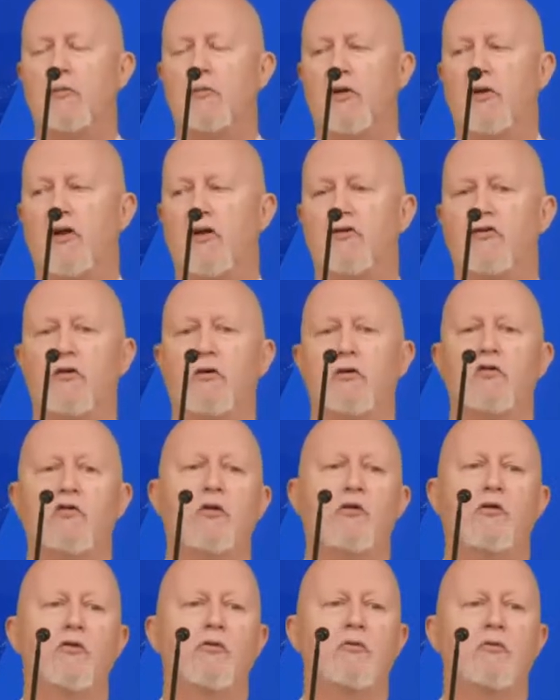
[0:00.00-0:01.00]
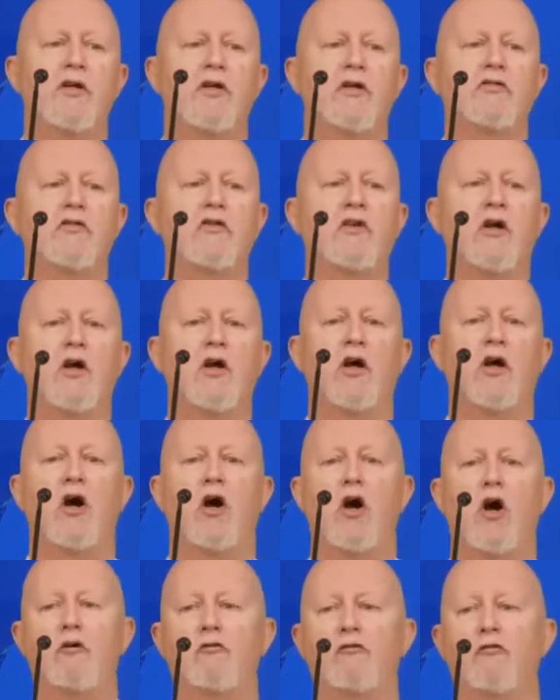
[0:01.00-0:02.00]
There's also the risk
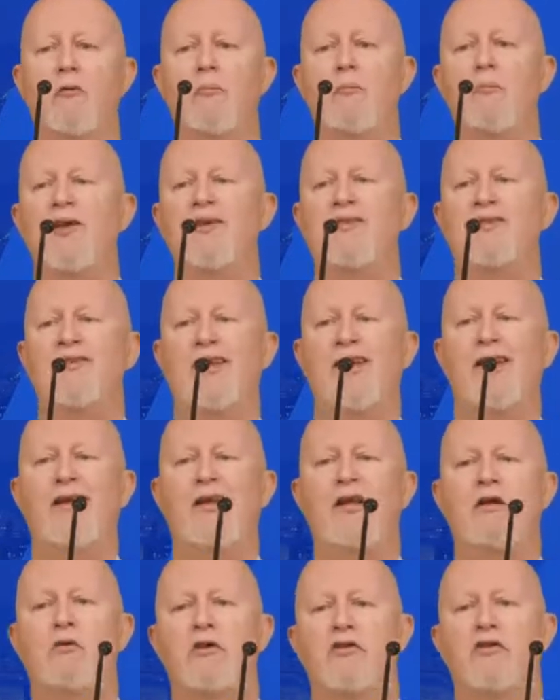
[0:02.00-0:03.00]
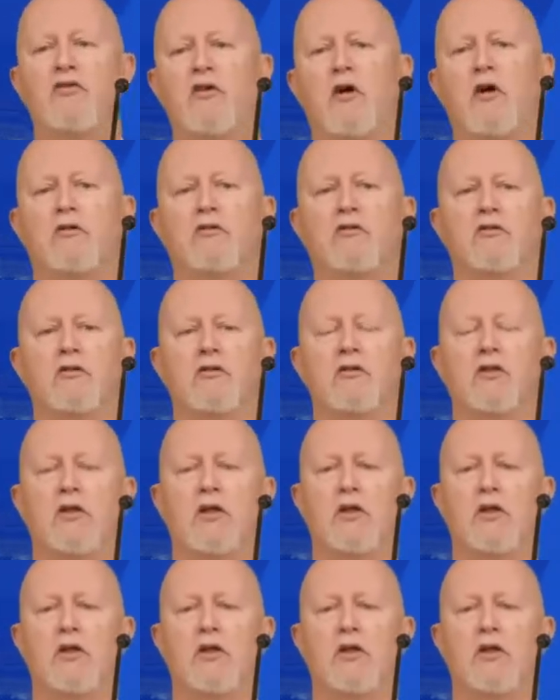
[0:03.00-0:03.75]
of misleading results.